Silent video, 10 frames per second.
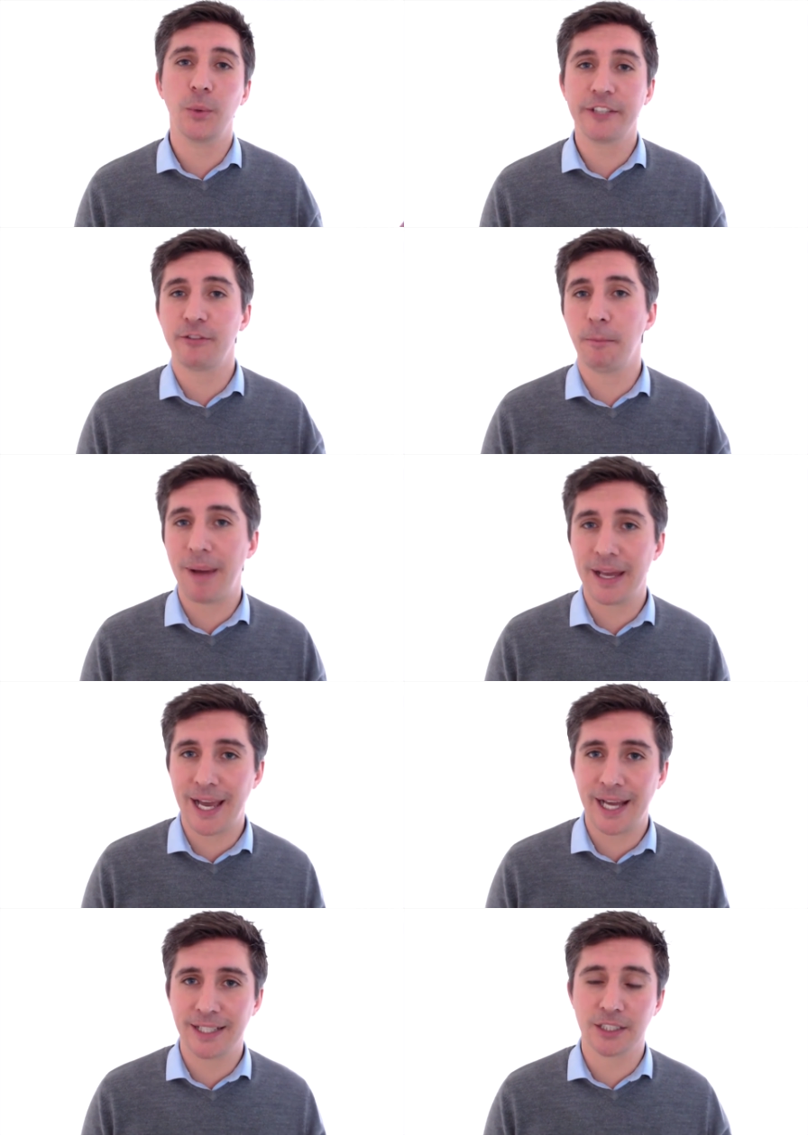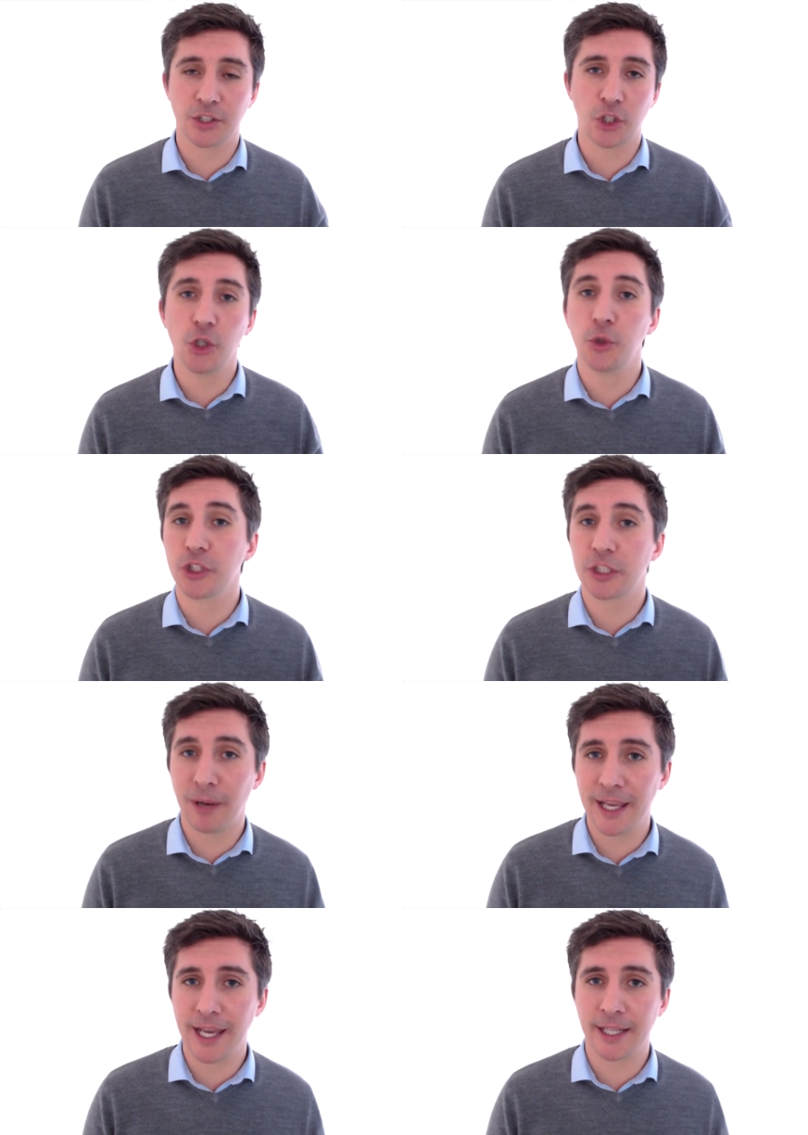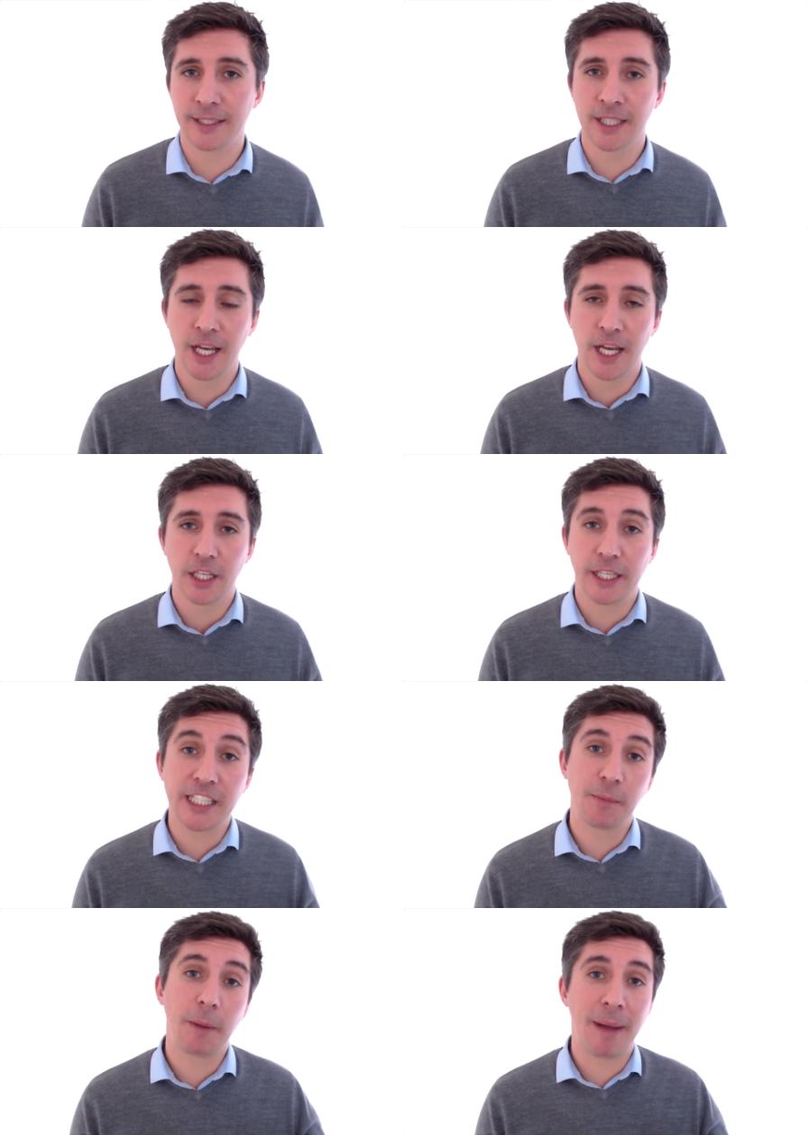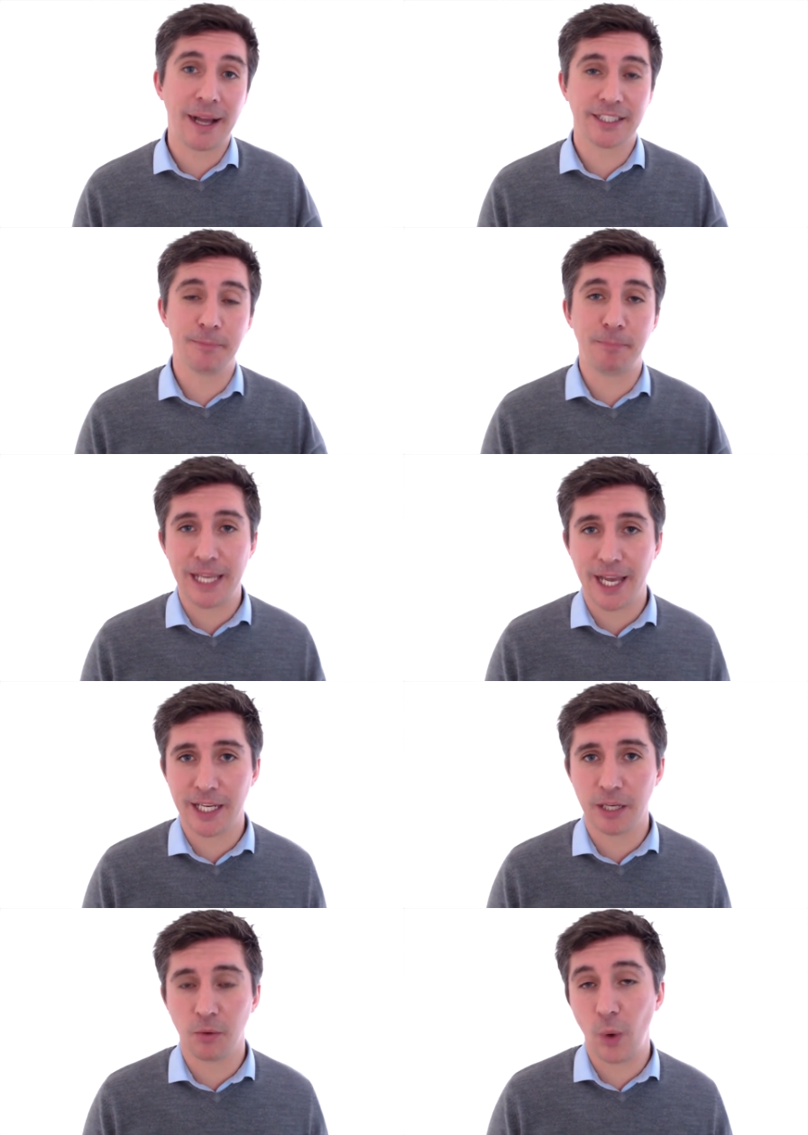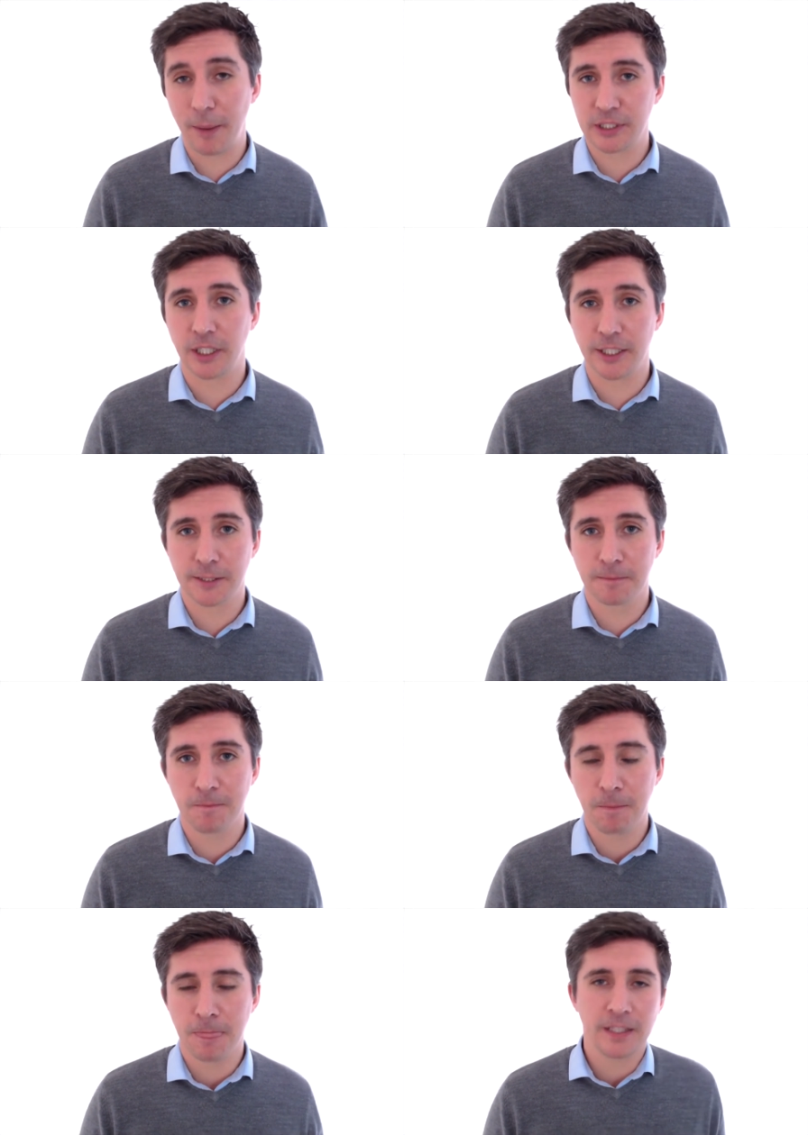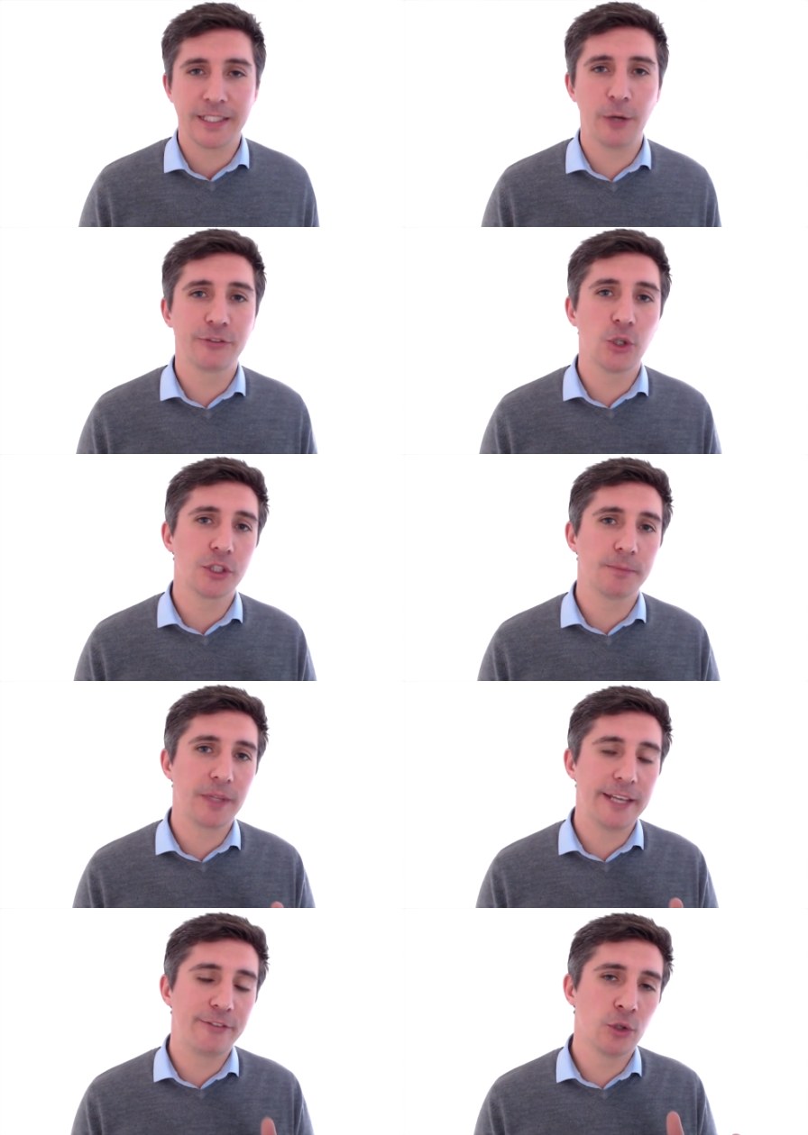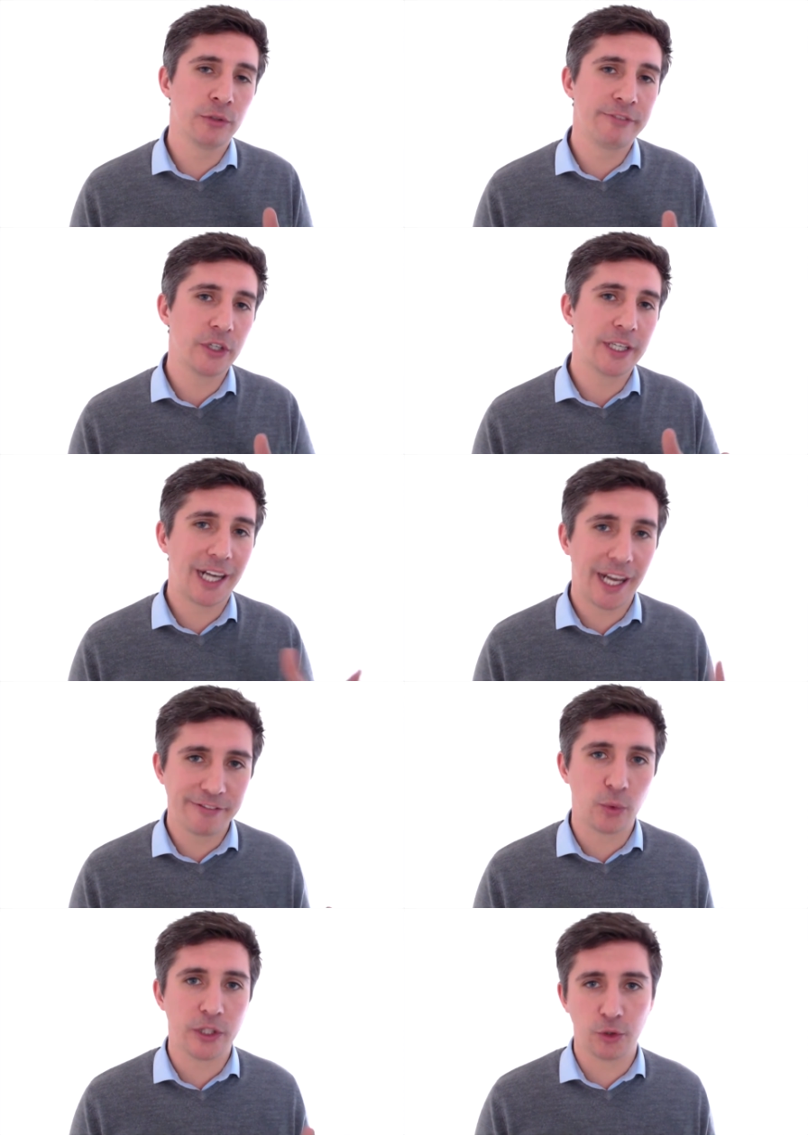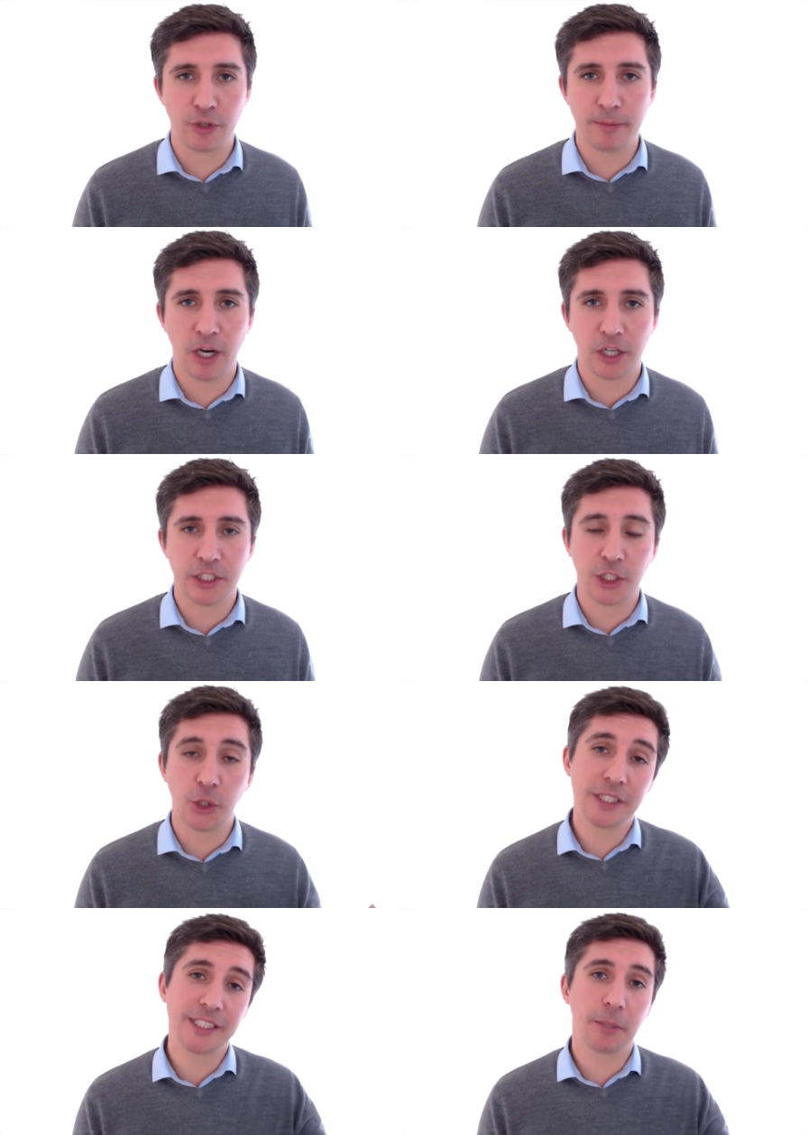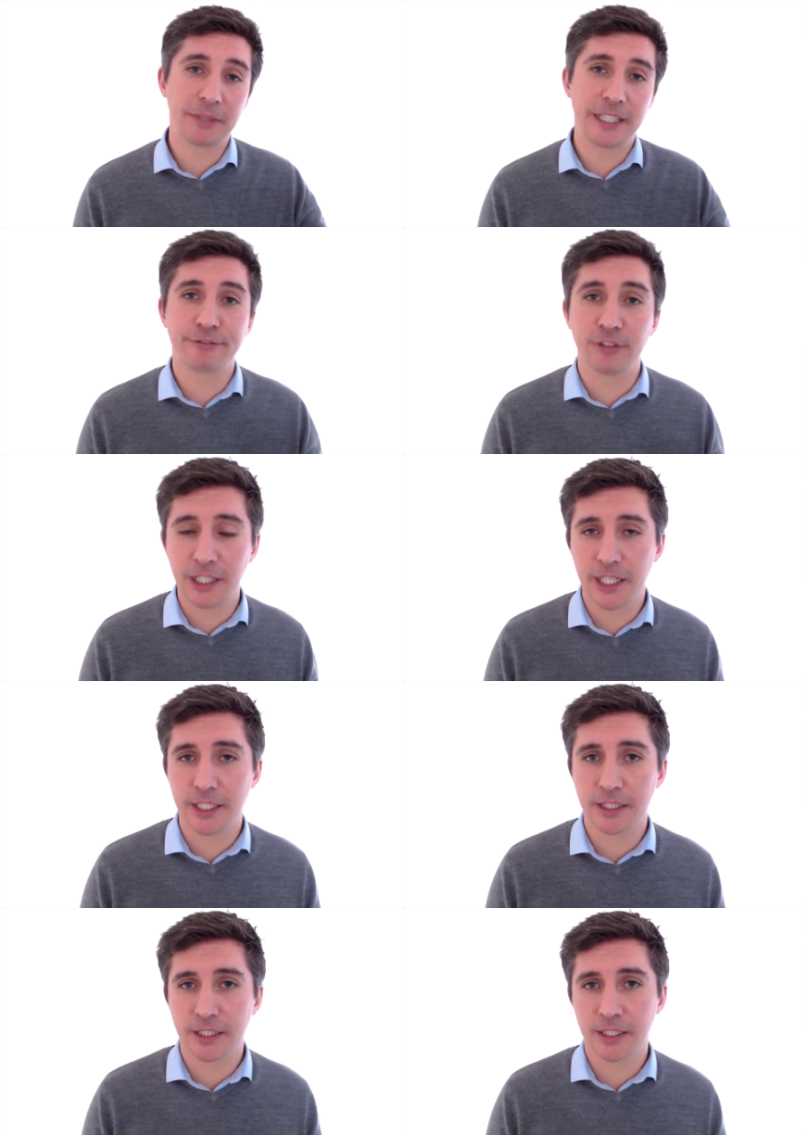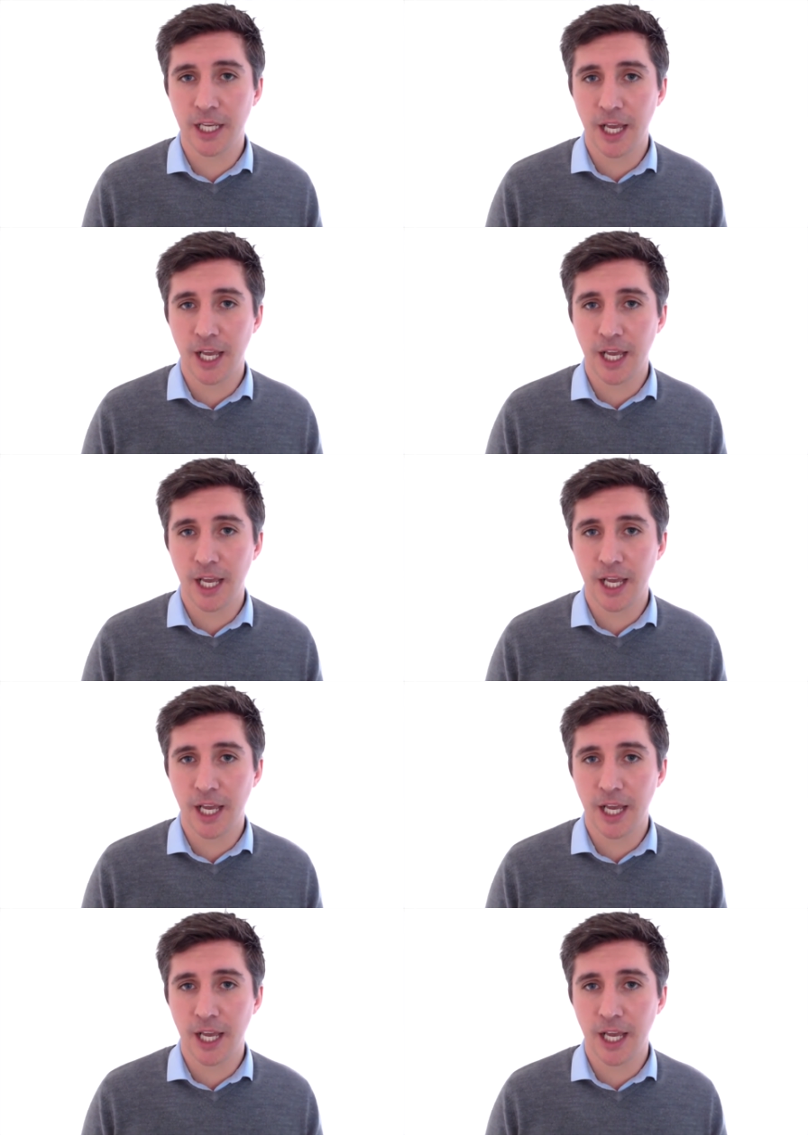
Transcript: different banner ads and Google display ads getting me back to the B A website. Now, of course, if you're very clever with your remarketing, you can set up different lists